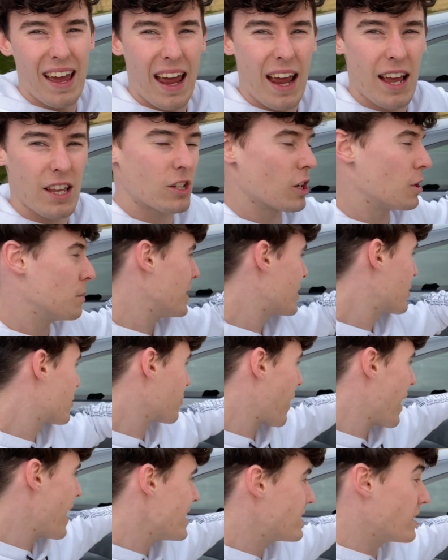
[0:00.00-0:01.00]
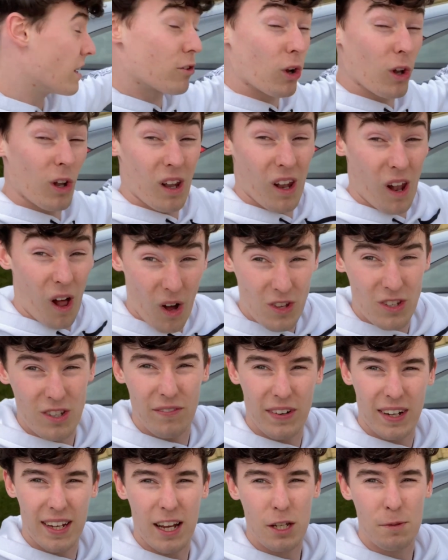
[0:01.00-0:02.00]
It's going to be crazy. I've got lots
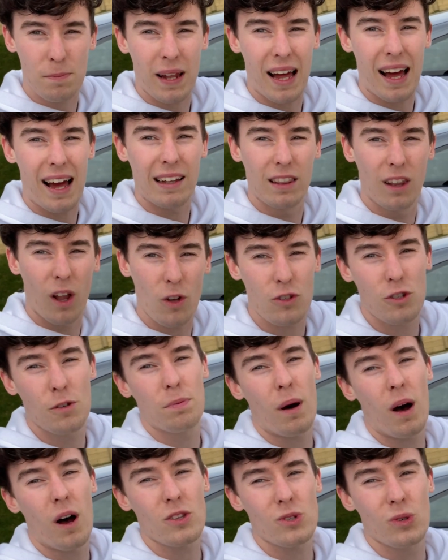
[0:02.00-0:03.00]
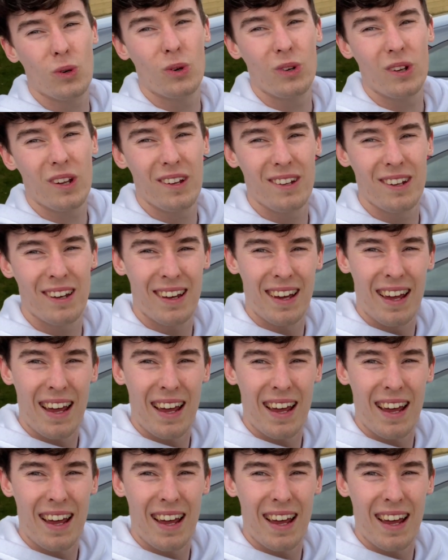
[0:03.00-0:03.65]
of videos planned, lots of parts ordered.